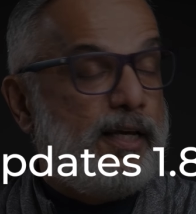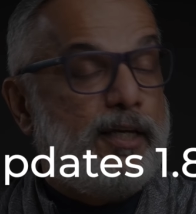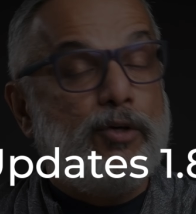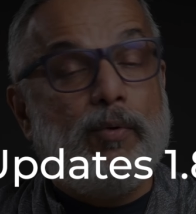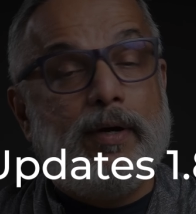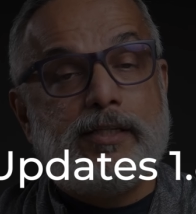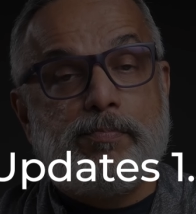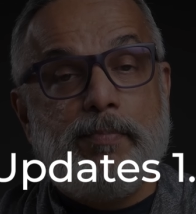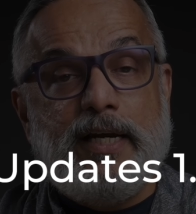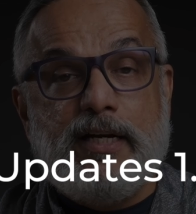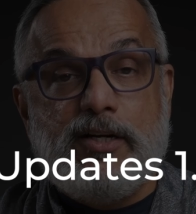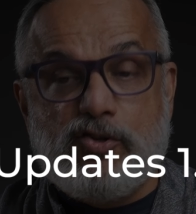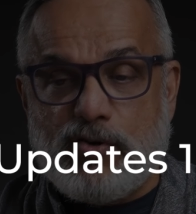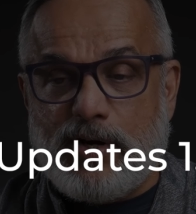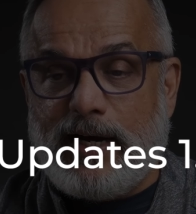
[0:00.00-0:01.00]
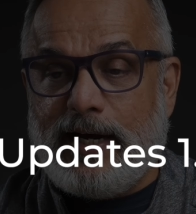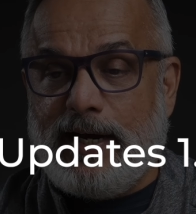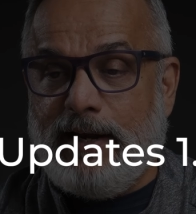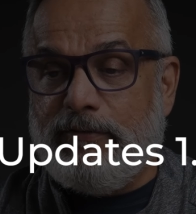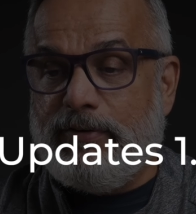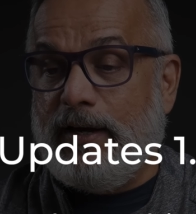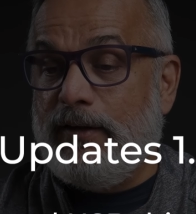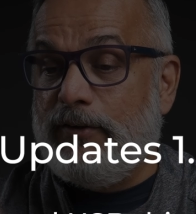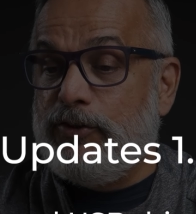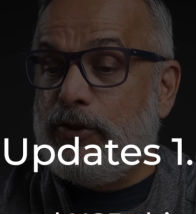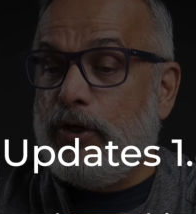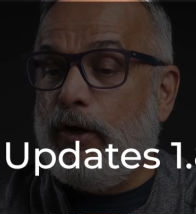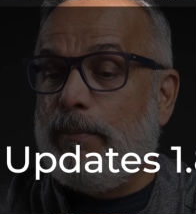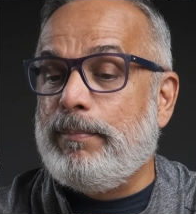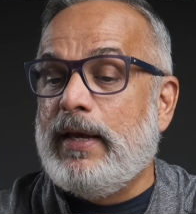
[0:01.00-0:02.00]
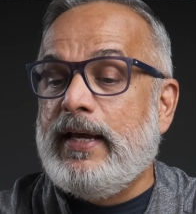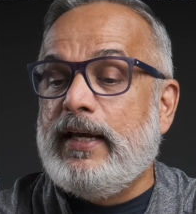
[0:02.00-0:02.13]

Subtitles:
USB drive. So